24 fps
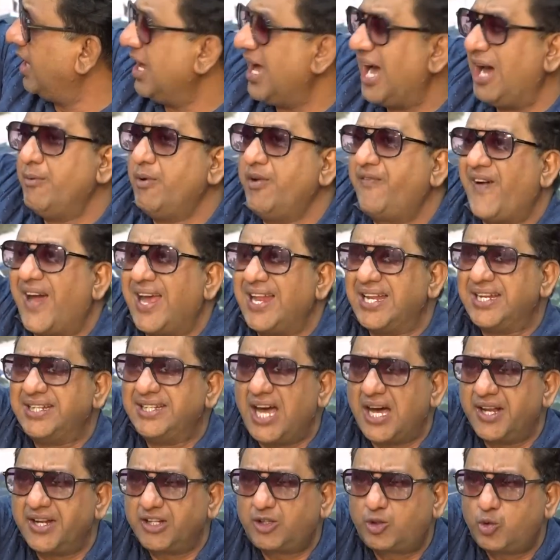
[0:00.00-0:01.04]
And we filed
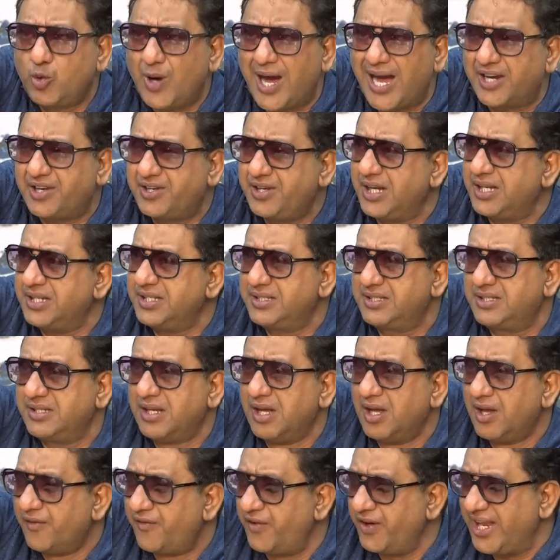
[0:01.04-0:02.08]
another two actions
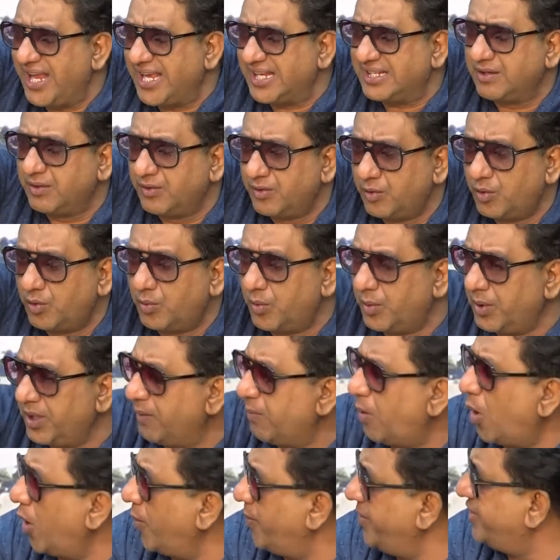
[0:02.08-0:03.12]
for the
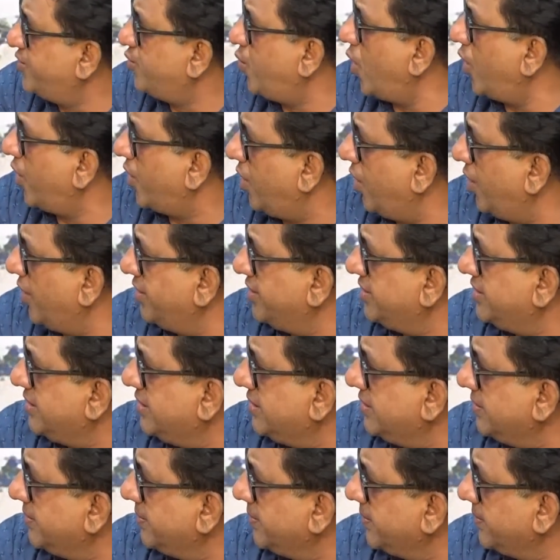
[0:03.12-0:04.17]
Berbice workers.